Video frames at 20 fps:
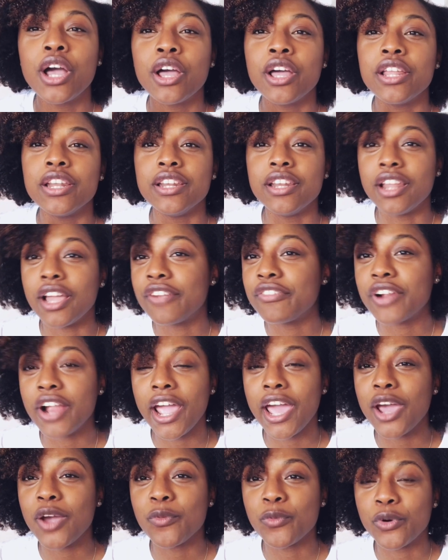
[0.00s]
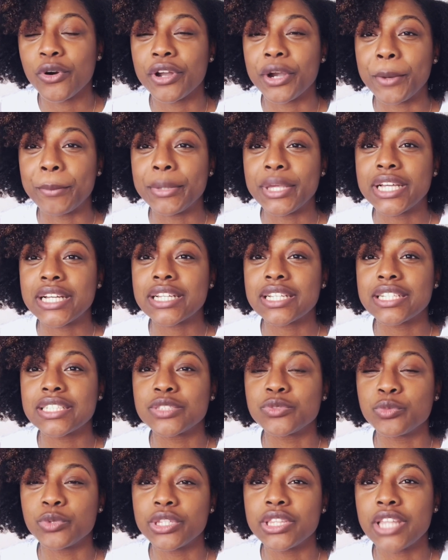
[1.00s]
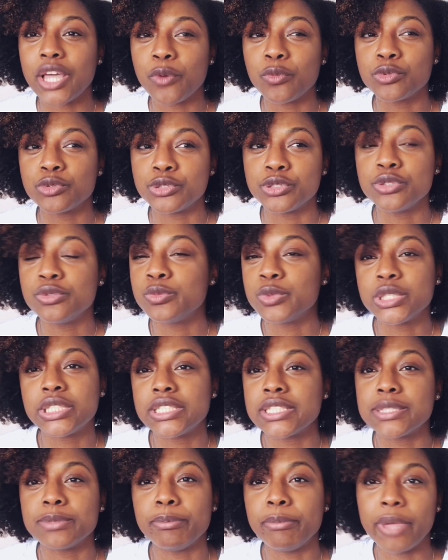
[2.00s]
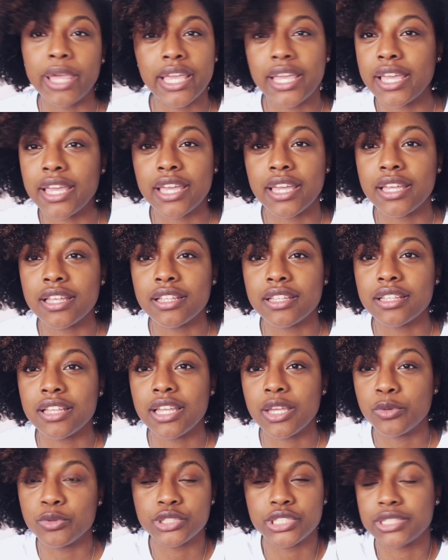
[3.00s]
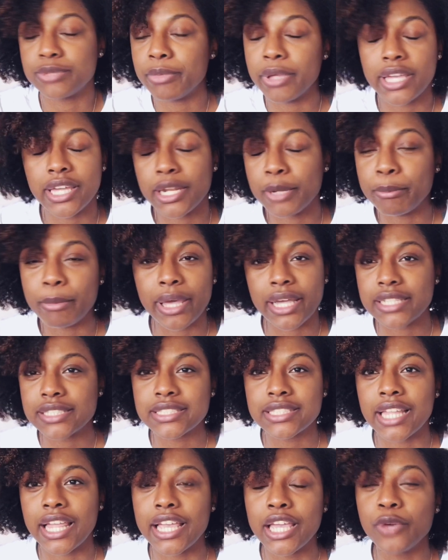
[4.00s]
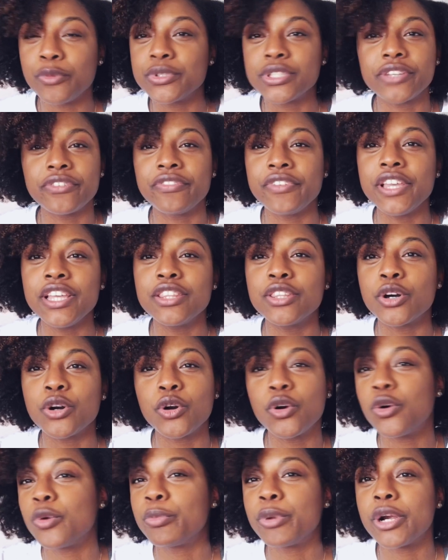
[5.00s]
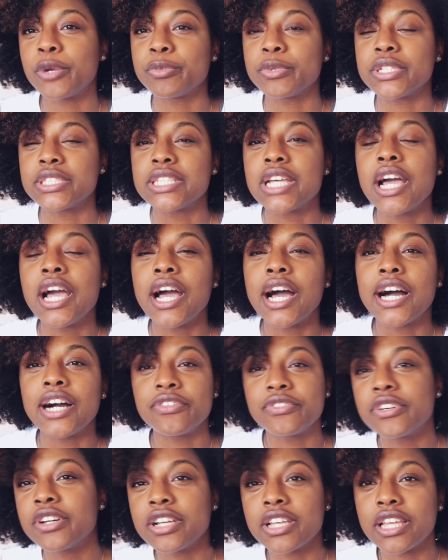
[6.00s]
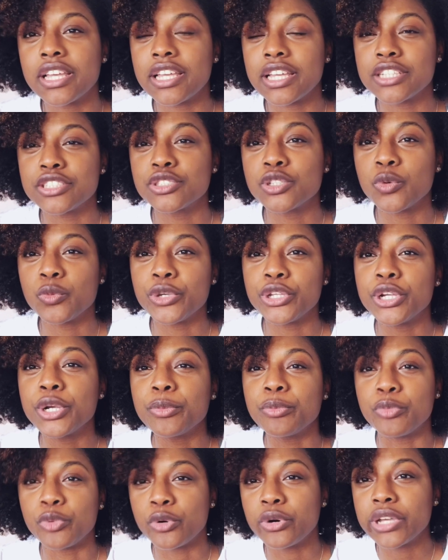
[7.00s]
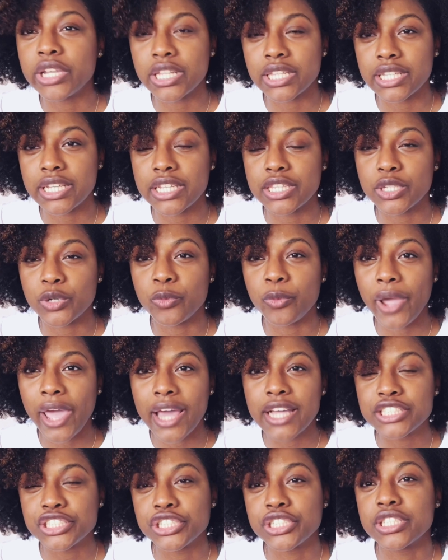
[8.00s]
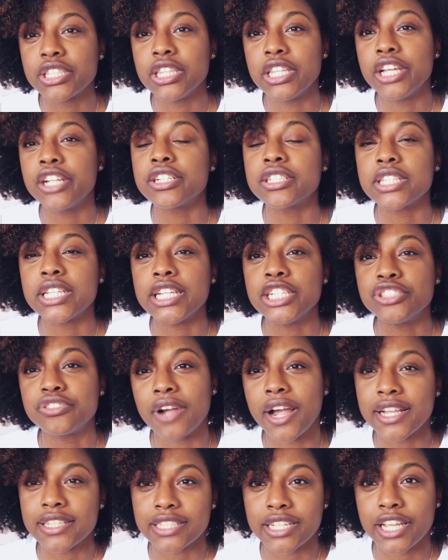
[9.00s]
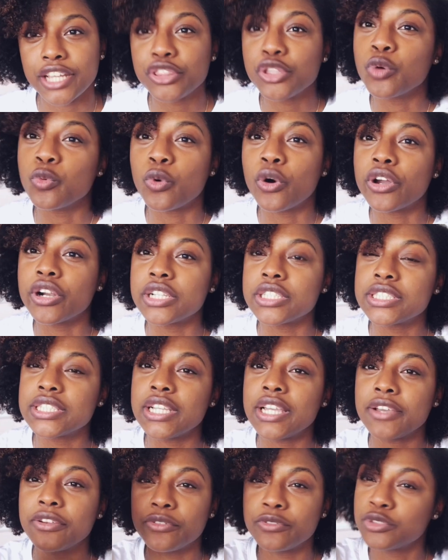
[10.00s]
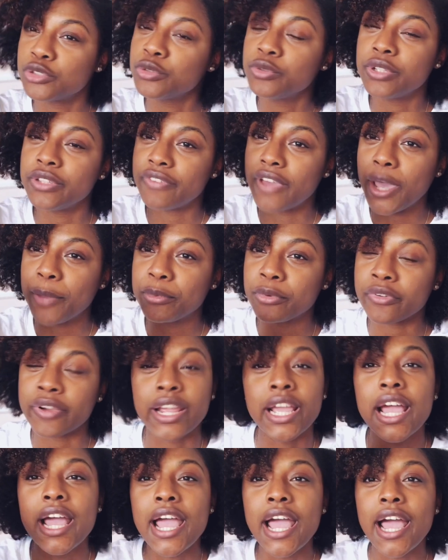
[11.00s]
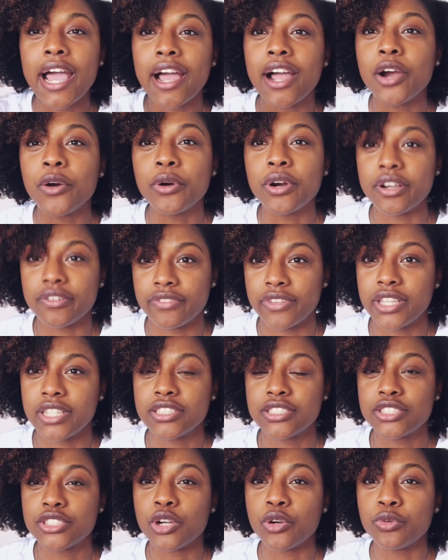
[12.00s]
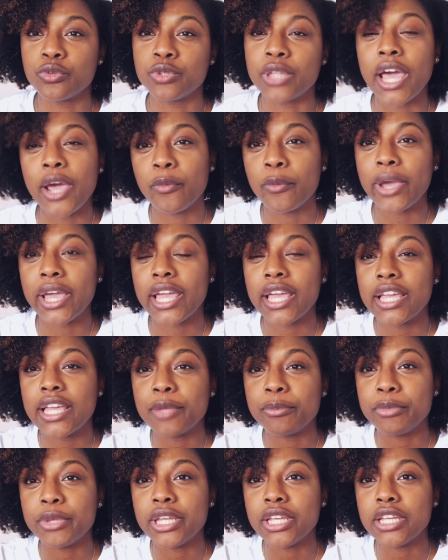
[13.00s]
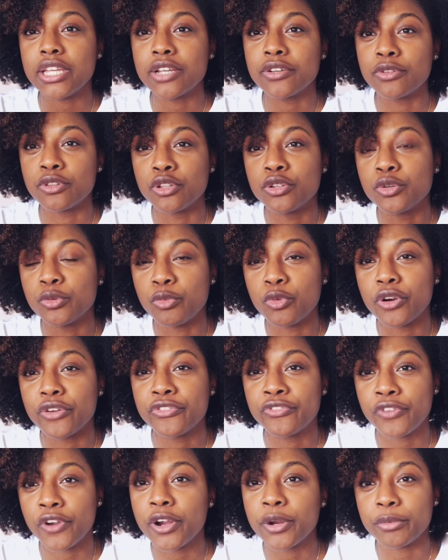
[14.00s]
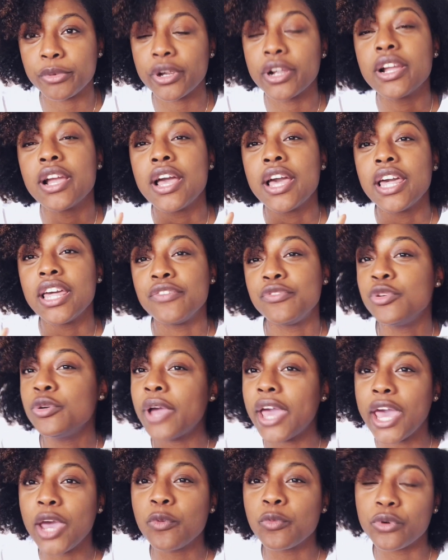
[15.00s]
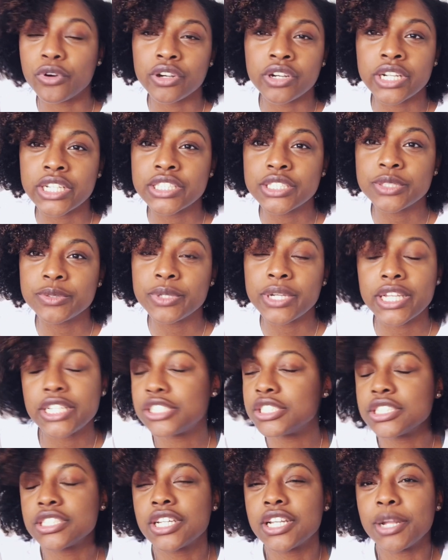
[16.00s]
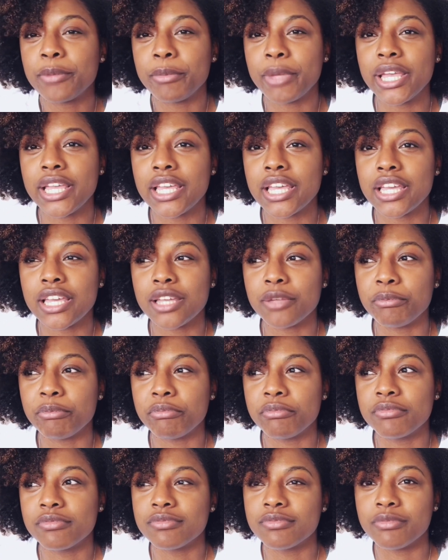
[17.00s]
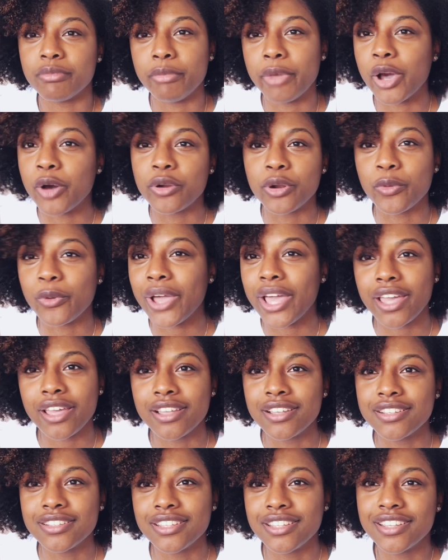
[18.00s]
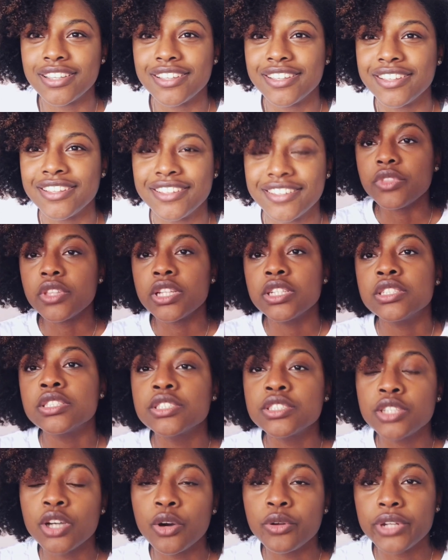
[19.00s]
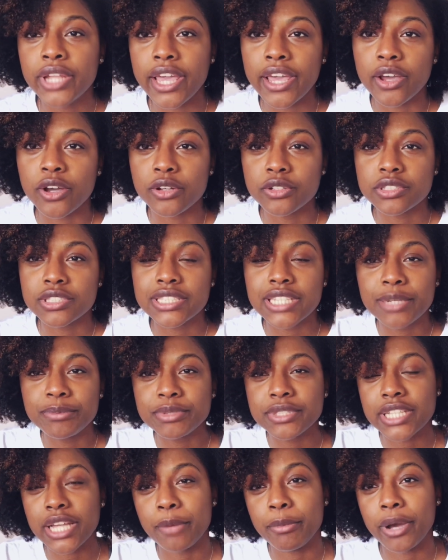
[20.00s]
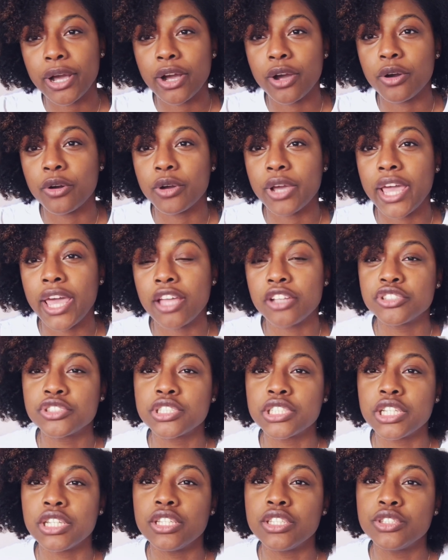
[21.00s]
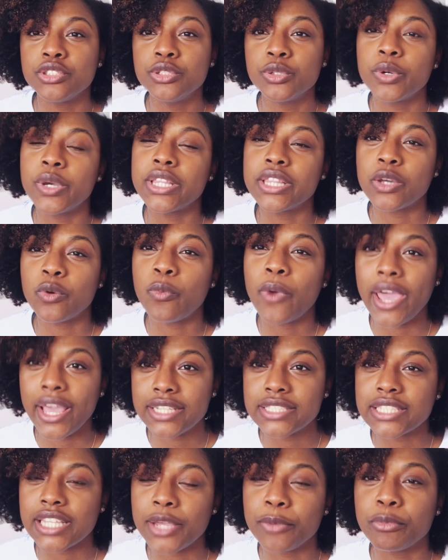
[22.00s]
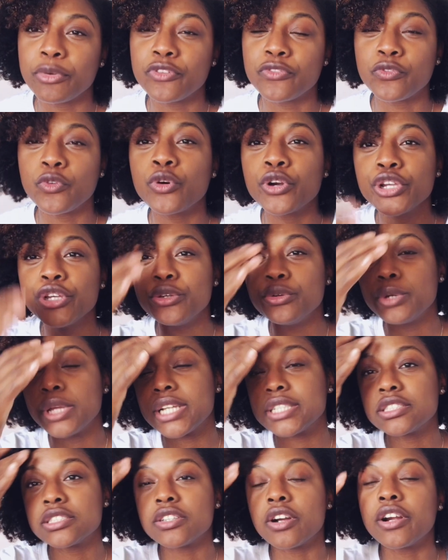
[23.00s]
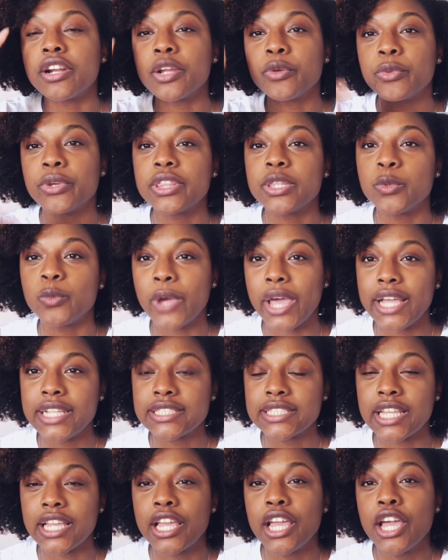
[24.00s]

Never add water, because what that will do would just make it will just make it a mess. Like, it will defeat the whole purpose of cooking it. So when you're boiling the wax, you're literally trying to get the water to evaporate out of it, so that way it can be a little more firmer. If you add water into it, it's just gonna make it melt away. So now, tips about actually doing the waxing. Before you get started with the waxing,